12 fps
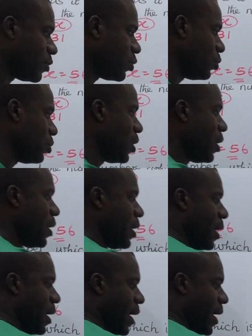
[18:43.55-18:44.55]
So
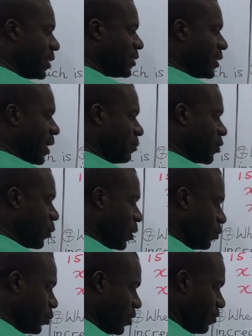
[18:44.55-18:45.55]
x times
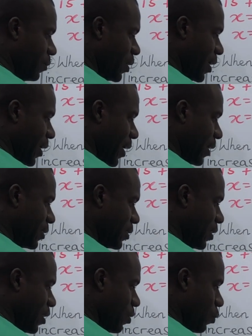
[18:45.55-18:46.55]
1 will give me x
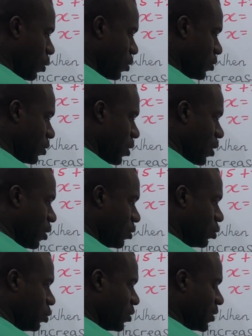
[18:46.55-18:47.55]
equals
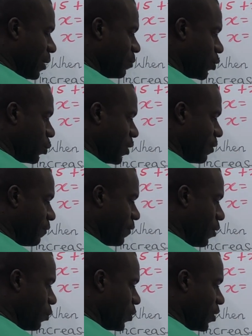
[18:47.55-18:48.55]
2 times
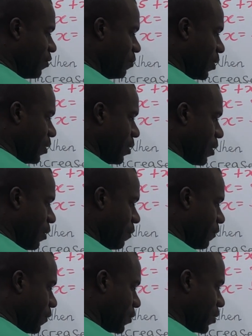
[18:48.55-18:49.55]
24 will give me
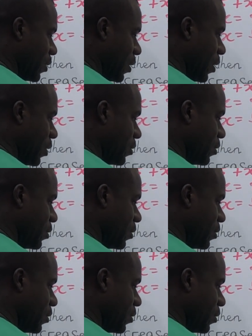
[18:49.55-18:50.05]
48.